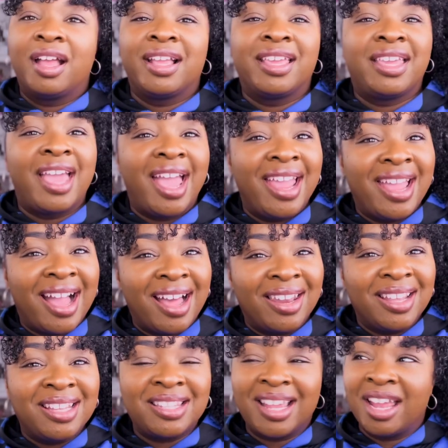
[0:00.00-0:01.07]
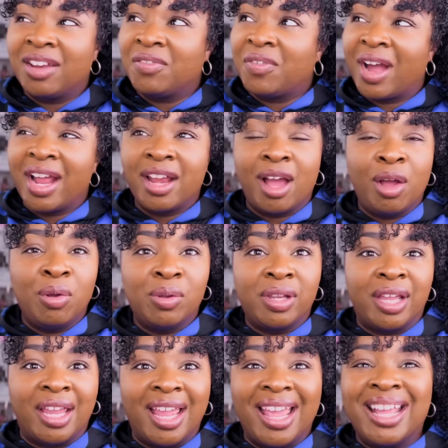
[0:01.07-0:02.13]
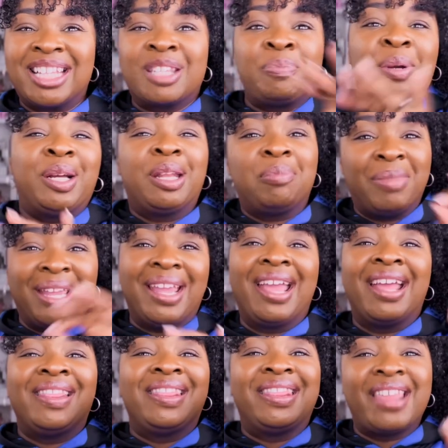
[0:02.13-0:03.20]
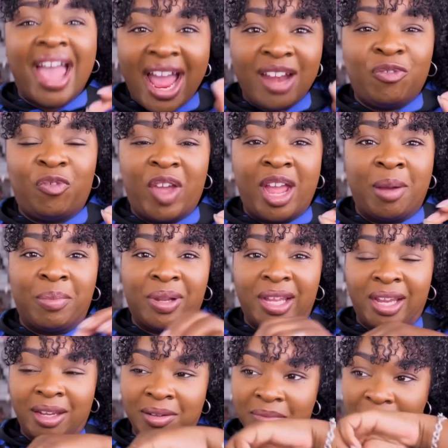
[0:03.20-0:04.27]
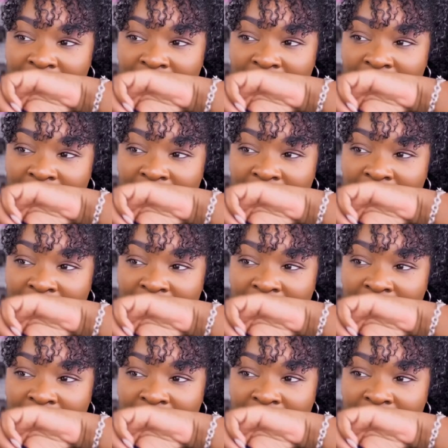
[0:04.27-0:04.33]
Kayali's Invite Only. It's putting me in that family.